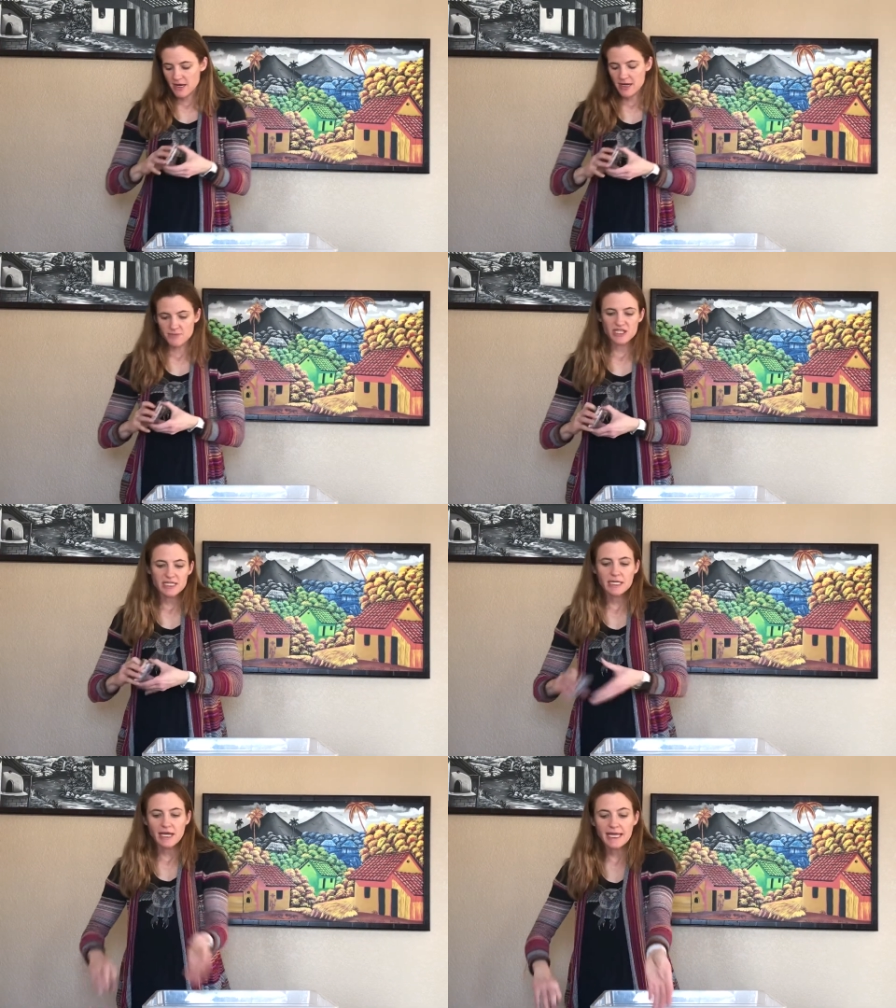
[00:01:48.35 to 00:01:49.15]
Just
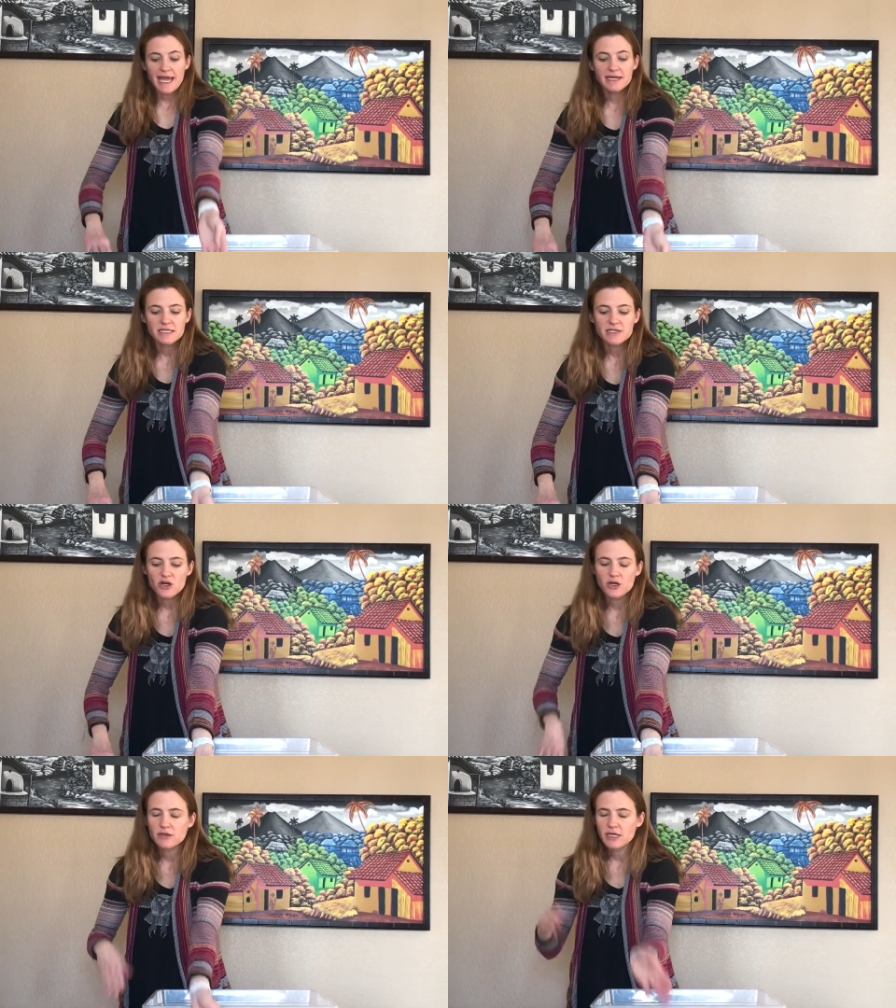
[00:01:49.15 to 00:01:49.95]
to, again, to
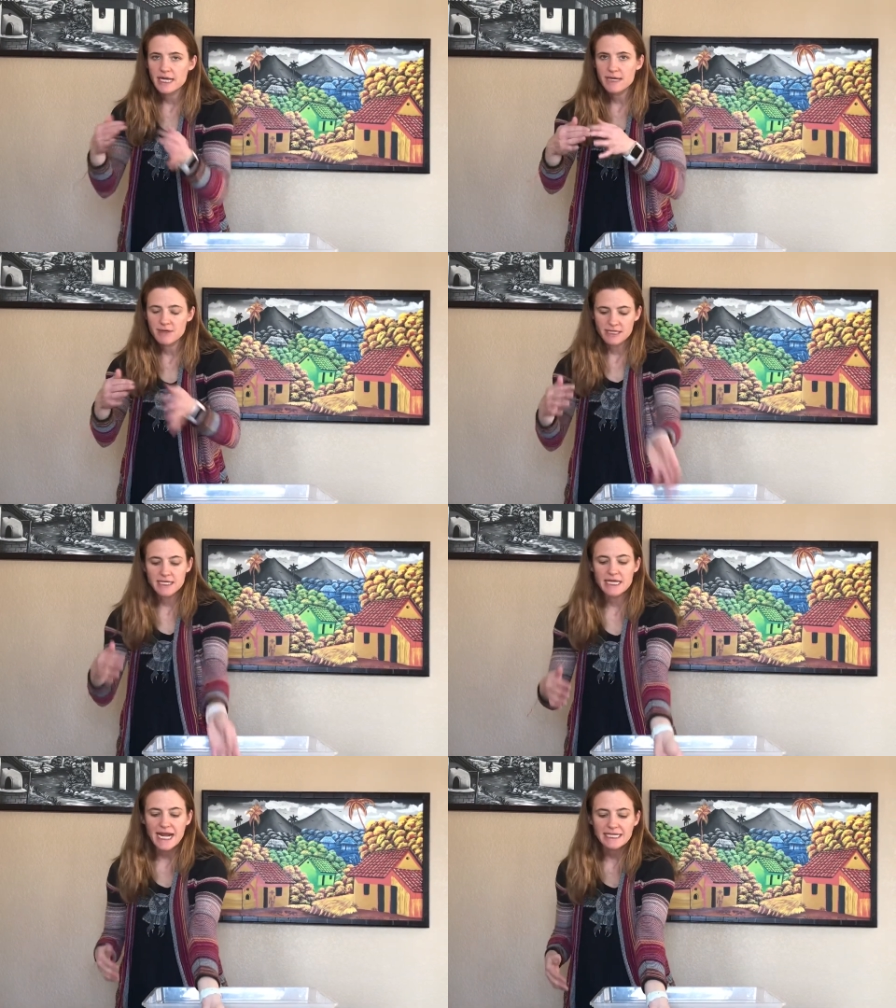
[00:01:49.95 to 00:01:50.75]
start
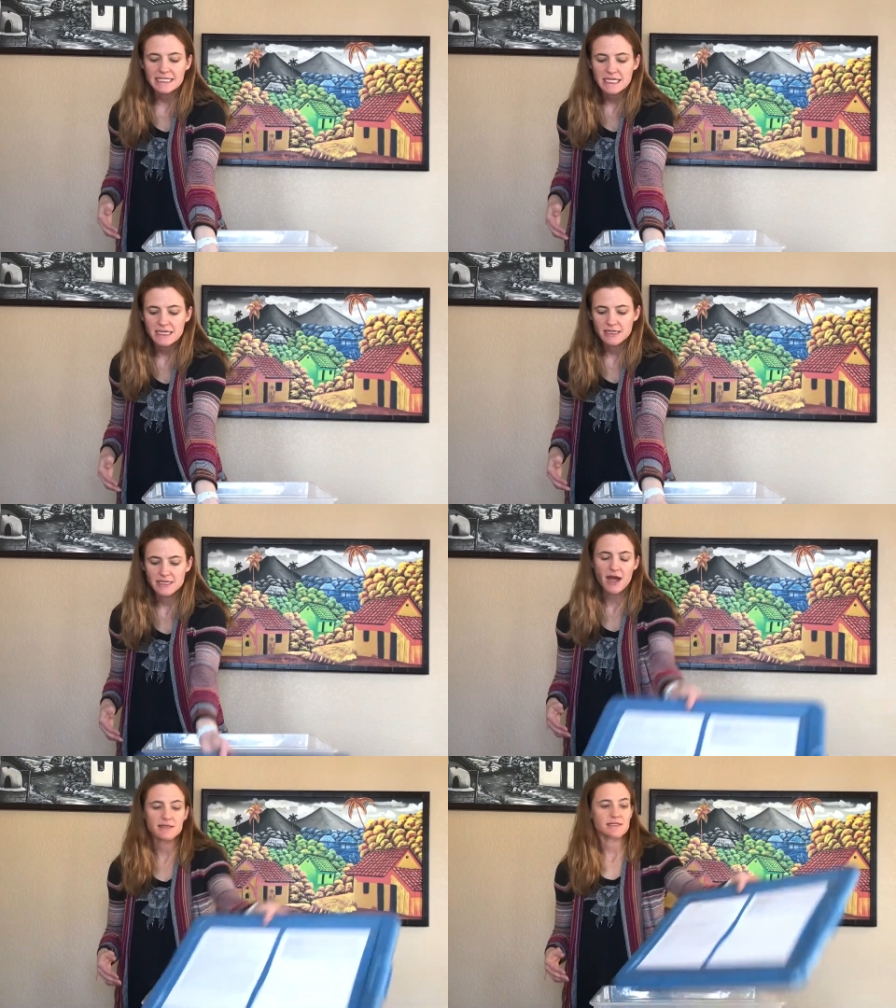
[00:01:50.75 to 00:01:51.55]
connecting the
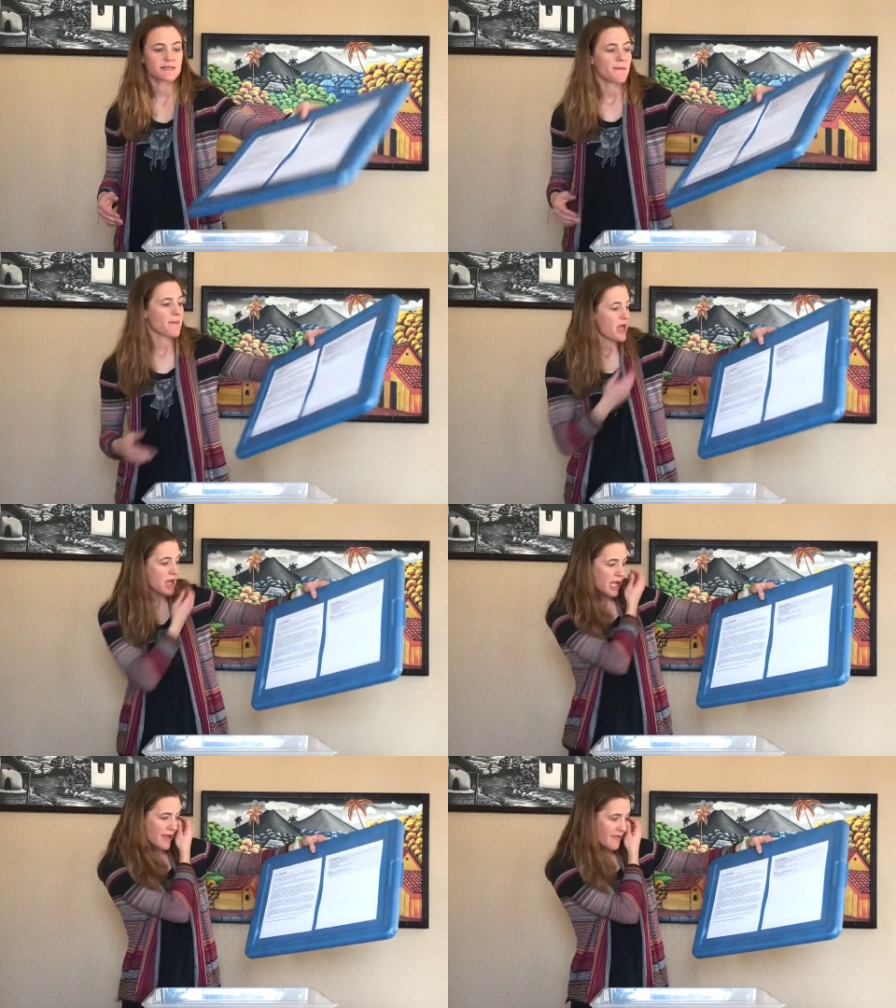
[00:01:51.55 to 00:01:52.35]
dots.
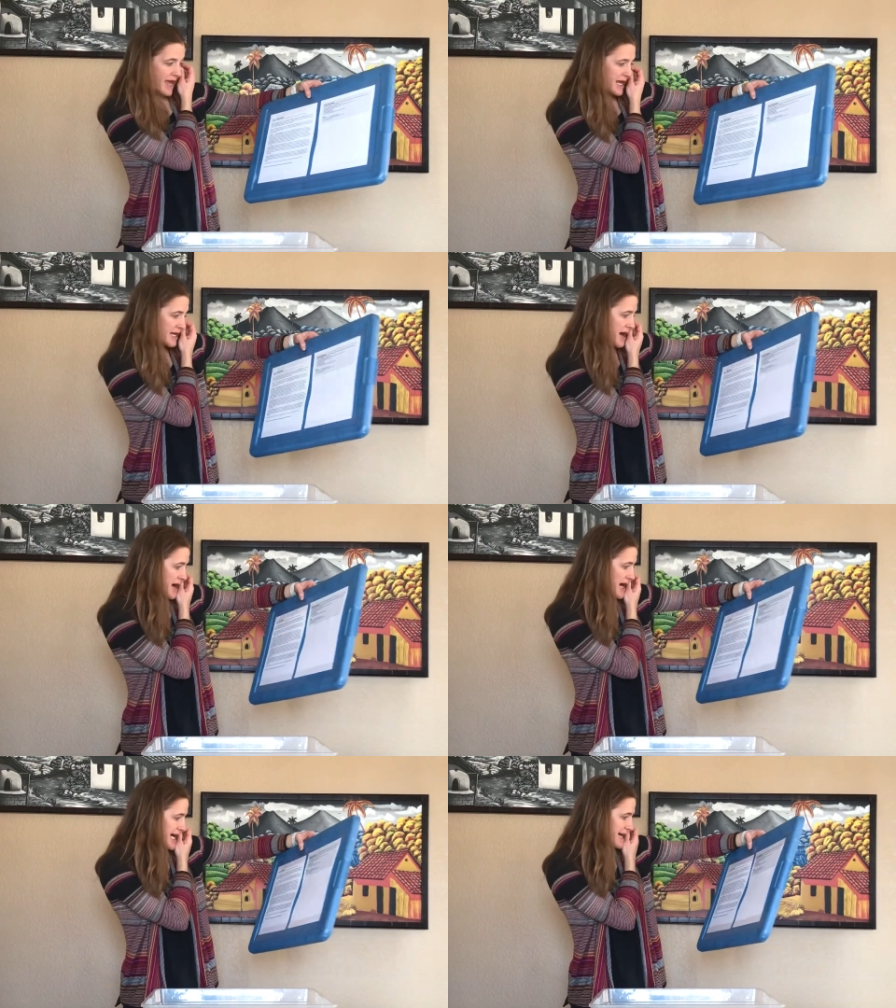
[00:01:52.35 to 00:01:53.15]
And then
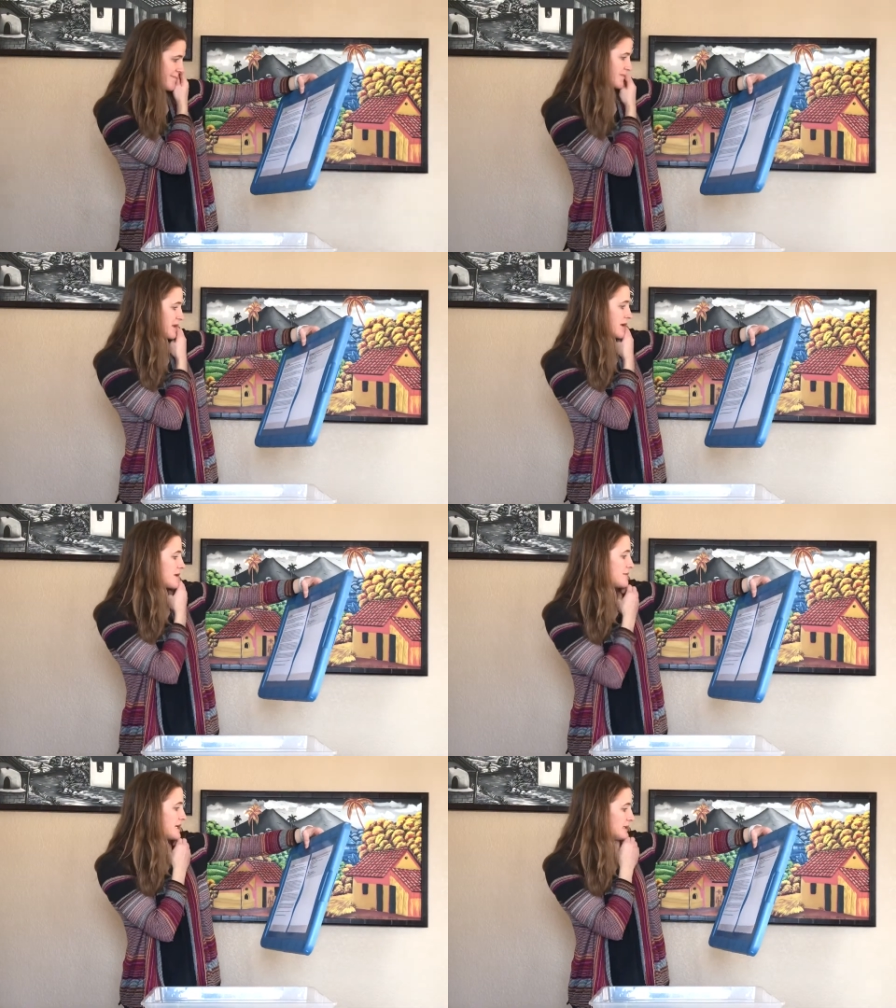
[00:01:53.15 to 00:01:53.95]

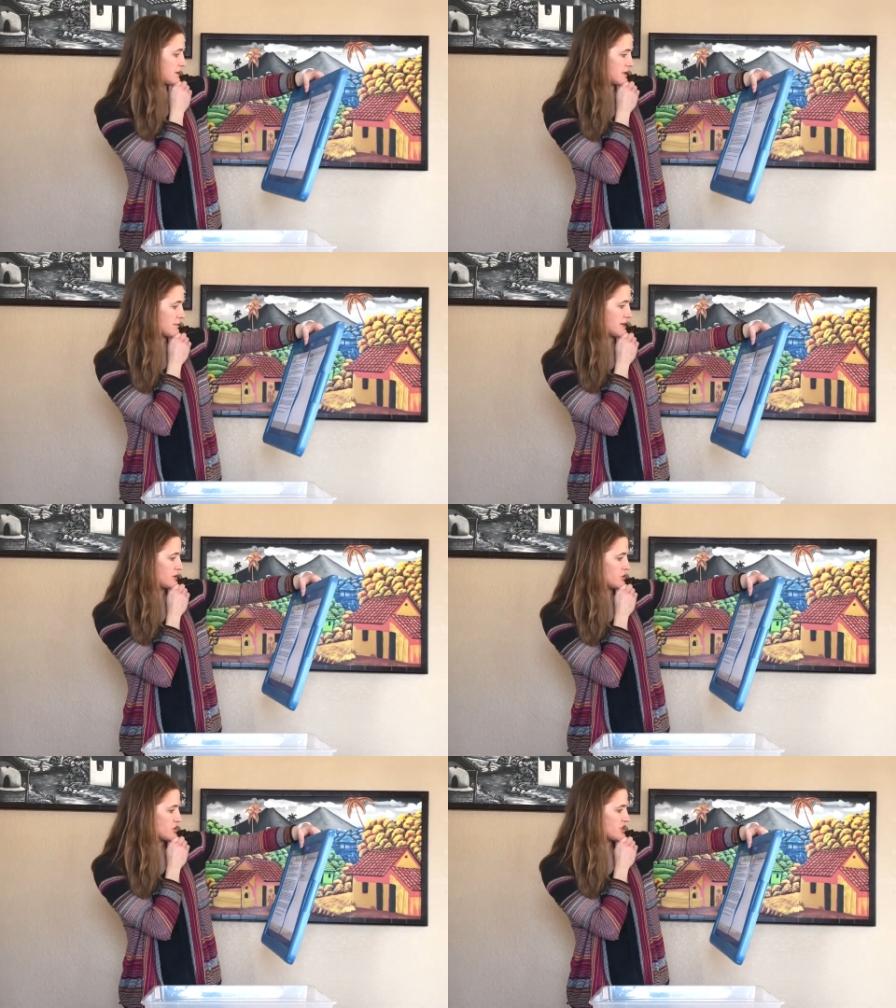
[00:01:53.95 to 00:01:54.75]
let me look at my
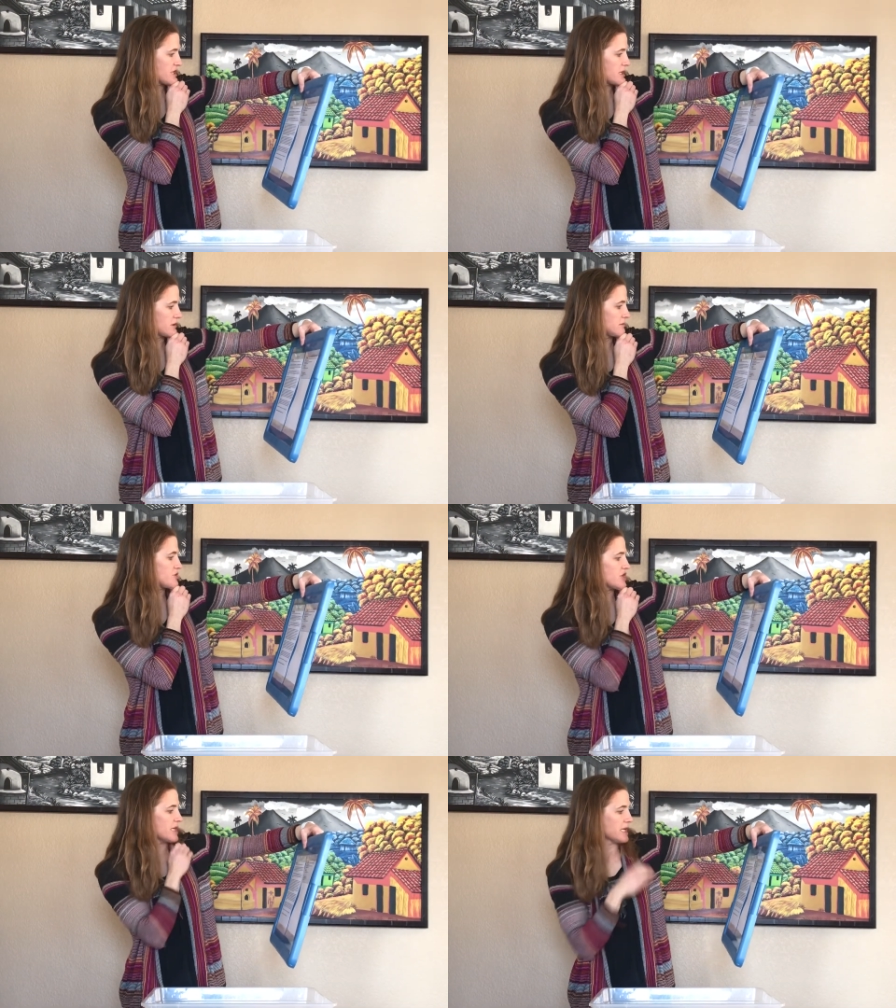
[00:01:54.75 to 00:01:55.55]
little cheat
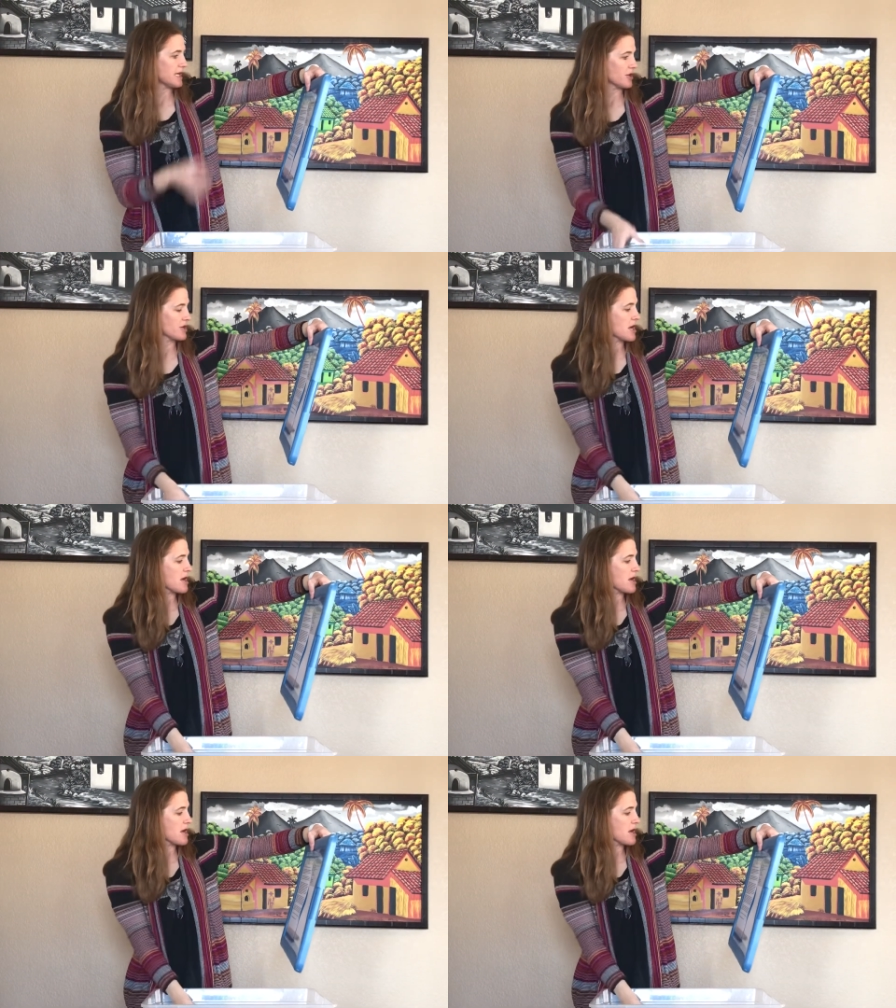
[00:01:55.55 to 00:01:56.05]
sheet here.